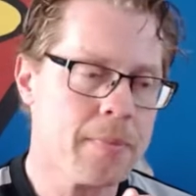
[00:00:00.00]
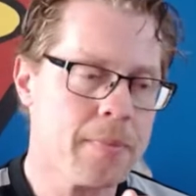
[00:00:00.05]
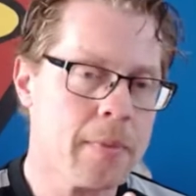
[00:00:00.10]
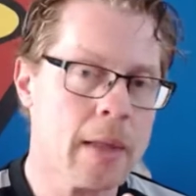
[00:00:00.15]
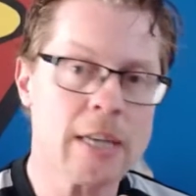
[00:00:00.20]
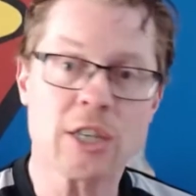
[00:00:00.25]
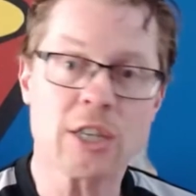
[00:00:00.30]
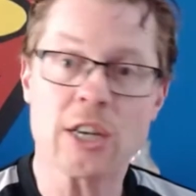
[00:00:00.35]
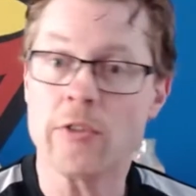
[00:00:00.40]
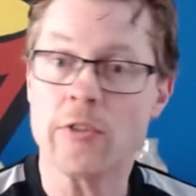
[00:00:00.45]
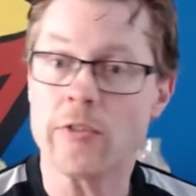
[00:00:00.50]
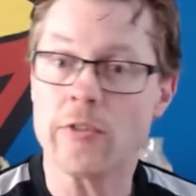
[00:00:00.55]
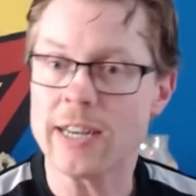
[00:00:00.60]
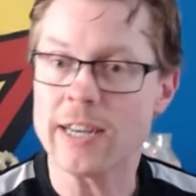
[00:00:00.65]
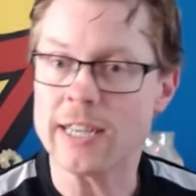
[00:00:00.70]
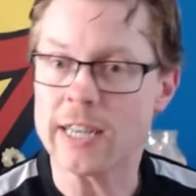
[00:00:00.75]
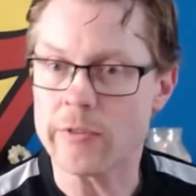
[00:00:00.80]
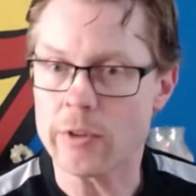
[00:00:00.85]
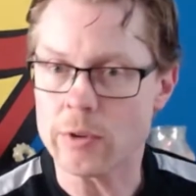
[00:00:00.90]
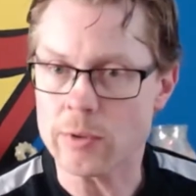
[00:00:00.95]

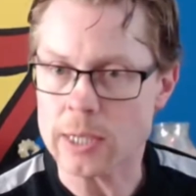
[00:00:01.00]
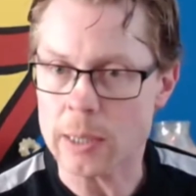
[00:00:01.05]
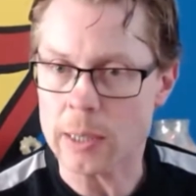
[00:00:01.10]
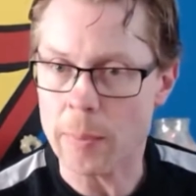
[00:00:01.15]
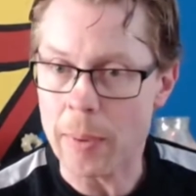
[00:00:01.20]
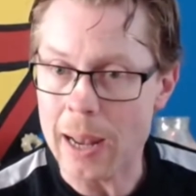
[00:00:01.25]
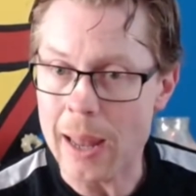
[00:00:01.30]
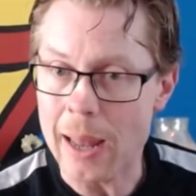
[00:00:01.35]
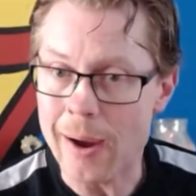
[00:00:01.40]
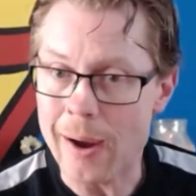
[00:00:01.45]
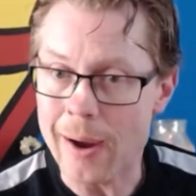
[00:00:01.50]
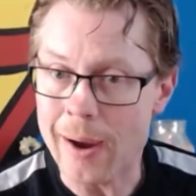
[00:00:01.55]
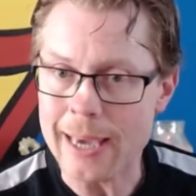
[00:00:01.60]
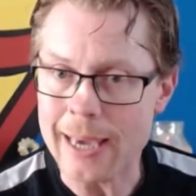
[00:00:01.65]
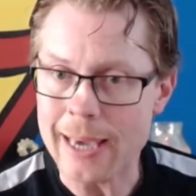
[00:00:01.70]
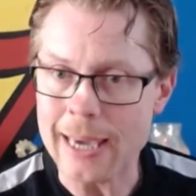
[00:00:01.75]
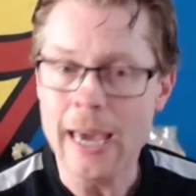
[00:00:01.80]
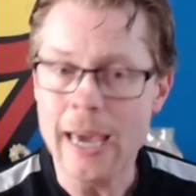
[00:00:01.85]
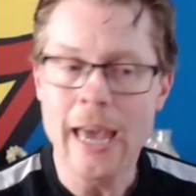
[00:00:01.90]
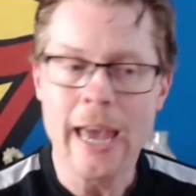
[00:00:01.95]
rules apply.
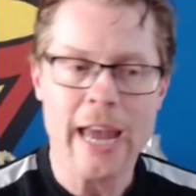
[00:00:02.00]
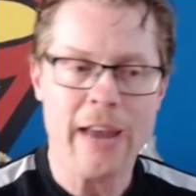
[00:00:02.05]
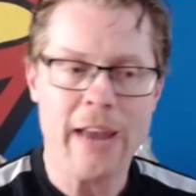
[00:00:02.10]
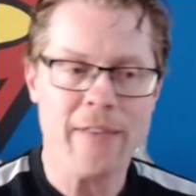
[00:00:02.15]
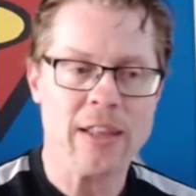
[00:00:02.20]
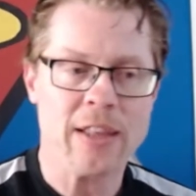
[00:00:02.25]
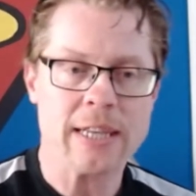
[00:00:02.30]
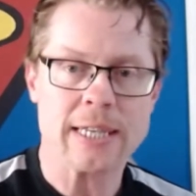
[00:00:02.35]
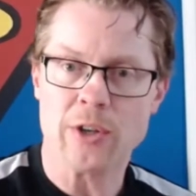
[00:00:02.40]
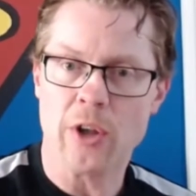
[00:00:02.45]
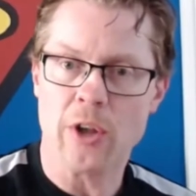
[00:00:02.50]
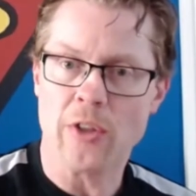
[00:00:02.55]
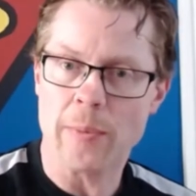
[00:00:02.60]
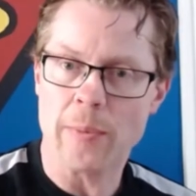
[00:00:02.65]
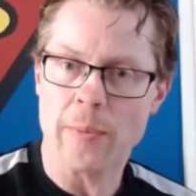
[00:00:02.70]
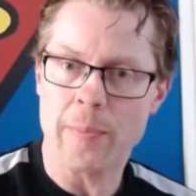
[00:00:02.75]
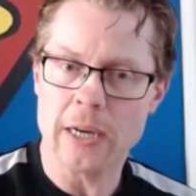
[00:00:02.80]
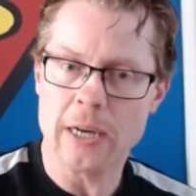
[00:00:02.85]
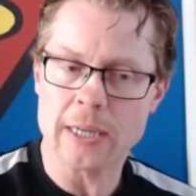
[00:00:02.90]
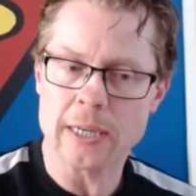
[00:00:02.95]
If there's another
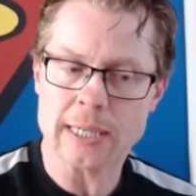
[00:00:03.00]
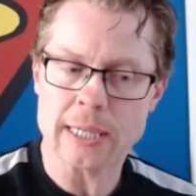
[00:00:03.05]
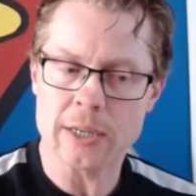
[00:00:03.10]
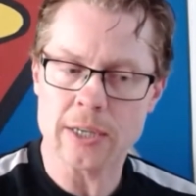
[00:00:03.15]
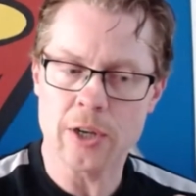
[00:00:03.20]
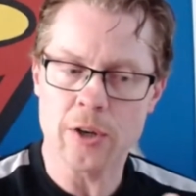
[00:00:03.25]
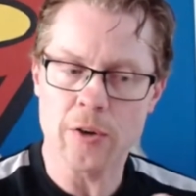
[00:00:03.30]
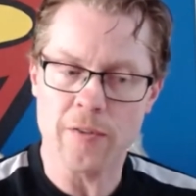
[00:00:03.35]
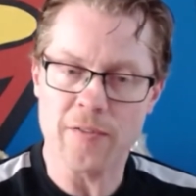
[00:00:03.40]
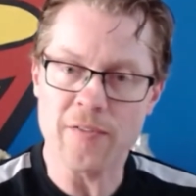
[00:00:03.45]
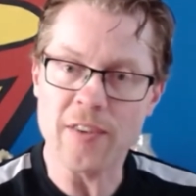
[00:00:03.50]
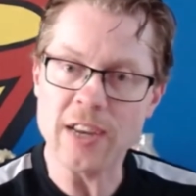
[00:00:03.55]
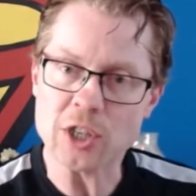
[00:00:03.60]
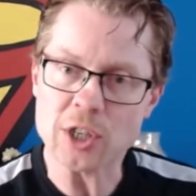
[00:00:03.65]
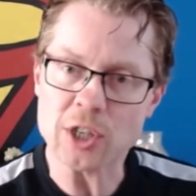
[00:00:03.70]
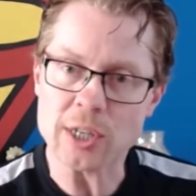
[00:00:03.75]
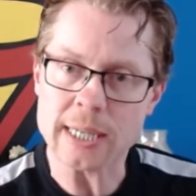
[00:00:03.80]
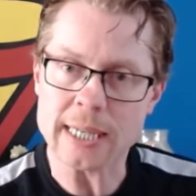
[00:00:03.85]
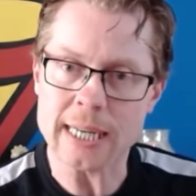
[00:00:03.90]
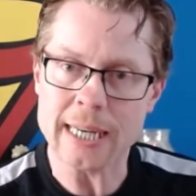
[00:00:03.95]
person who features
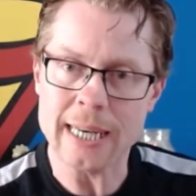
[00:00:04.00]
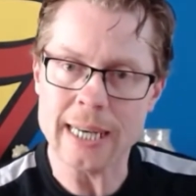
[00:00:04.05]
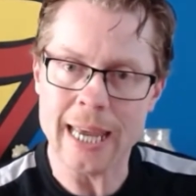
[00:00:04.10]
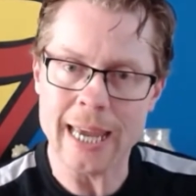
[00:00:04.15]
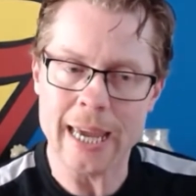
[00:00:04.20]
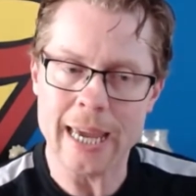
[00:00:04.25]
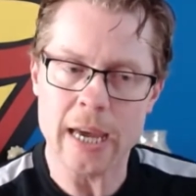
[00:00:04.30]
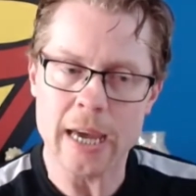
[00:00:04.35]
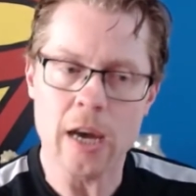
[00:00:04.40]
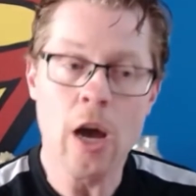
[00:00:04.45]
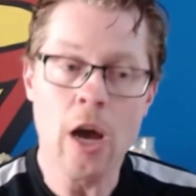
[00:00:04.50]
in here,